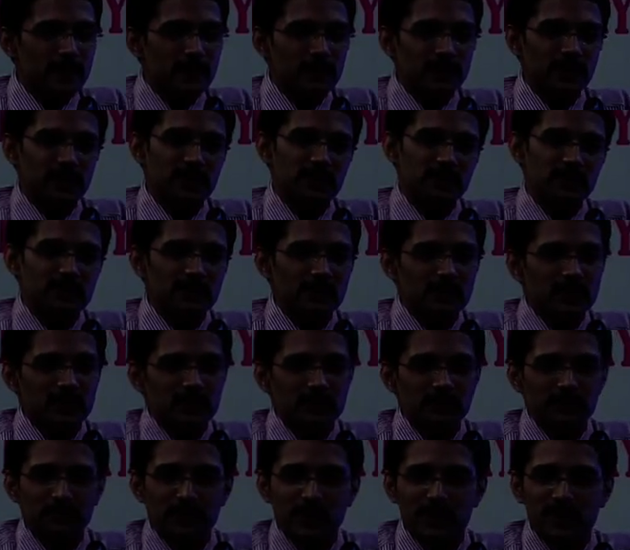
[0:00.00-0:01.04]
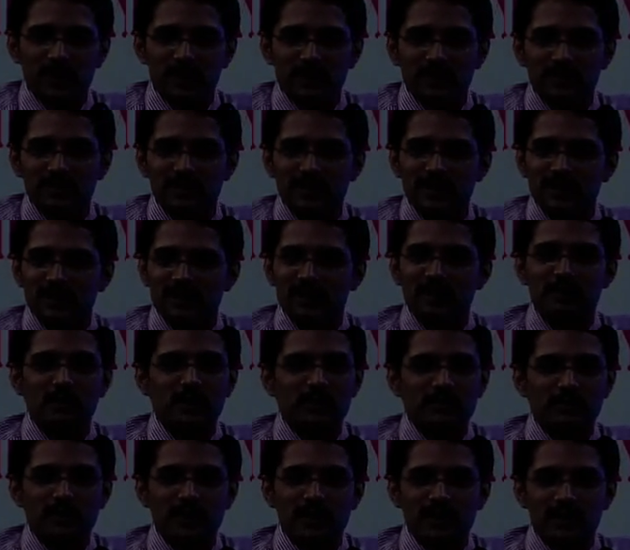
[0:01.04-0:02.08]
Then
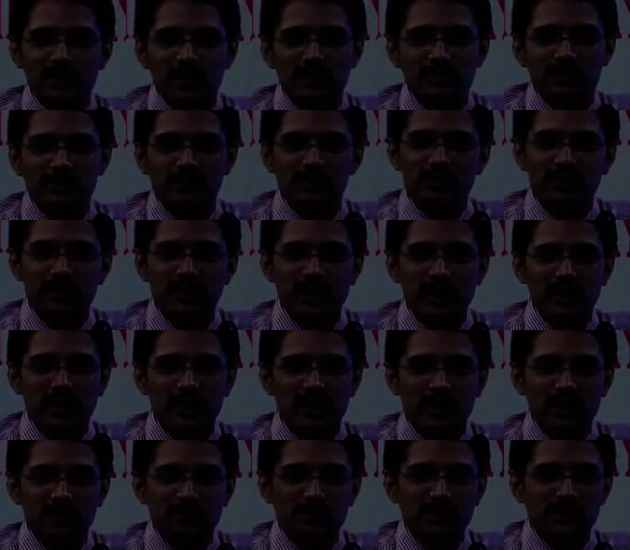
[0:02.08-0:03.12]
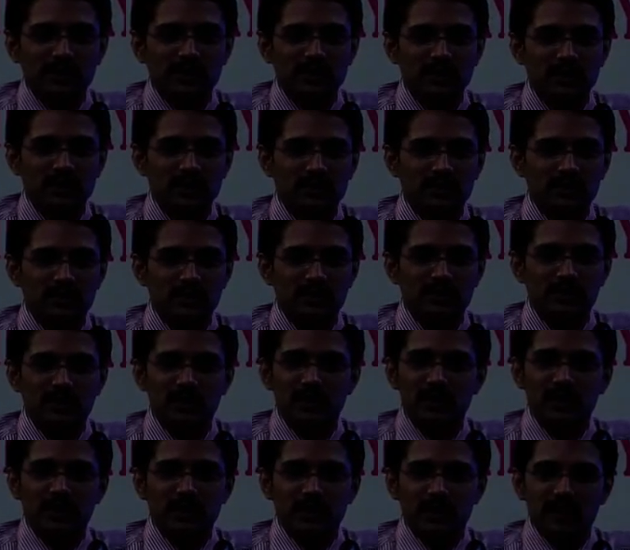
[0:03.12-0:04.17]
patent office will grant a compulsory license.
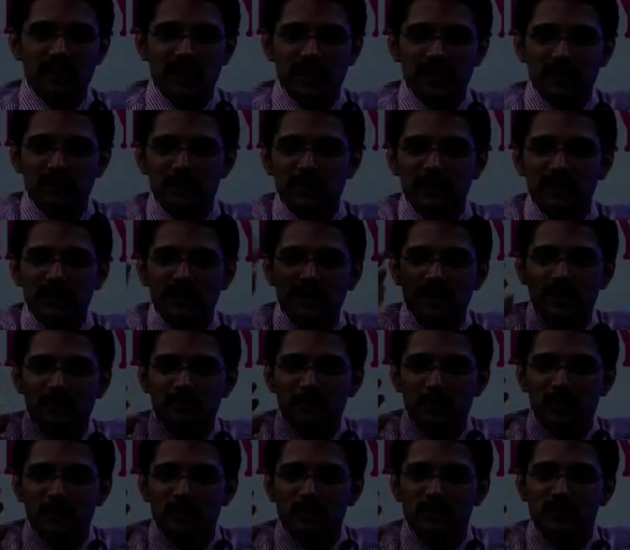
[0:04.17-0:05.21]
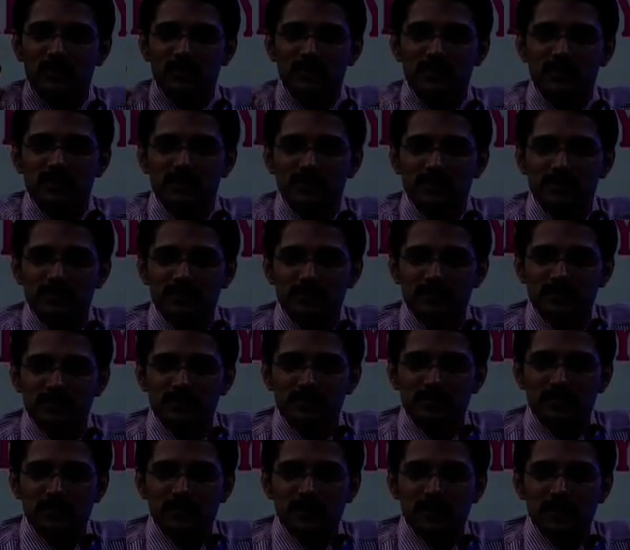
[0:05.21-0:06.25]
Anybody can produce this
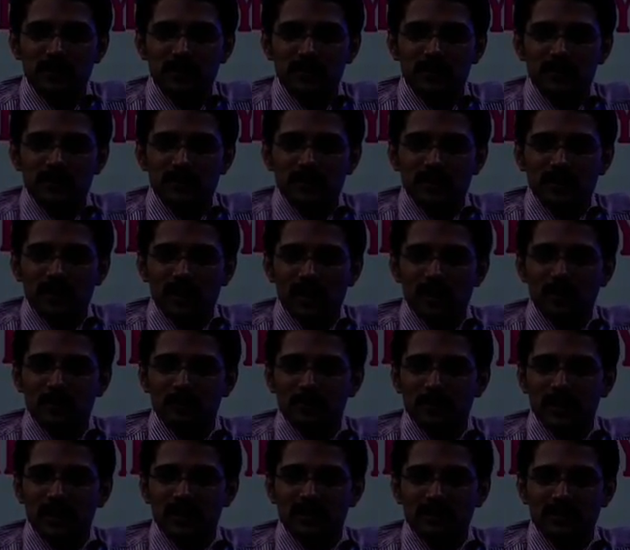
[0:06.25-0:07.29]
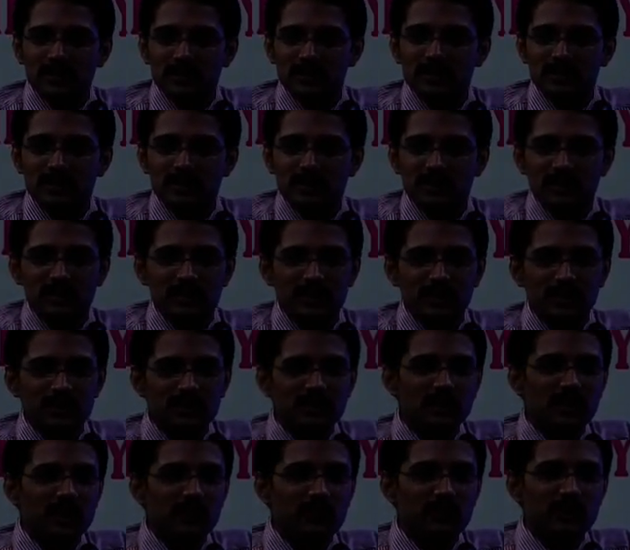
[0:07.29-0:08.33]
or make this
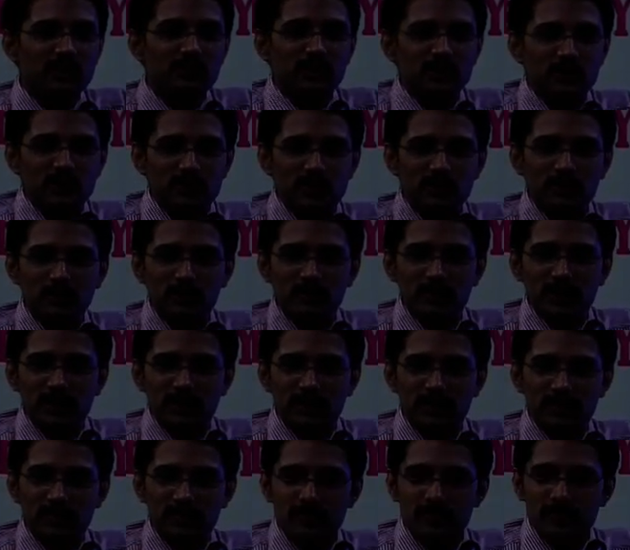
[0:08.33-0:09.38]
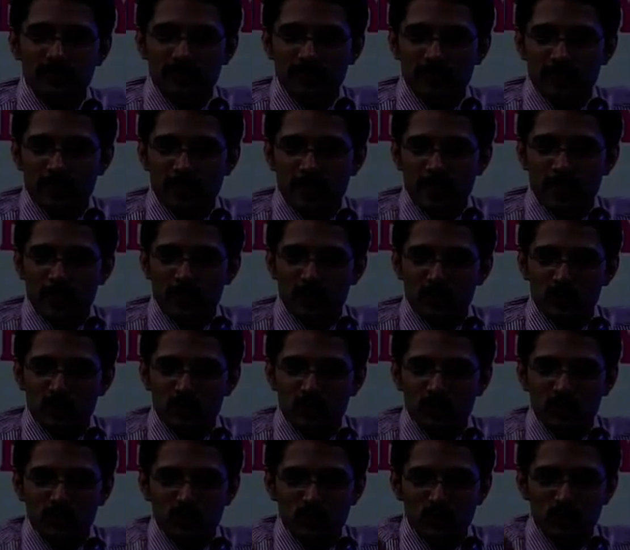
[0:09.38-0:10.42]
thing available to the public.
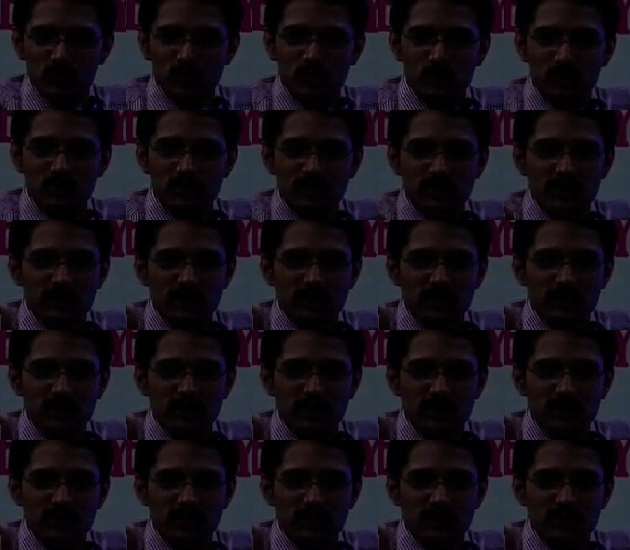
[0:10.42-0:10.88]
So you should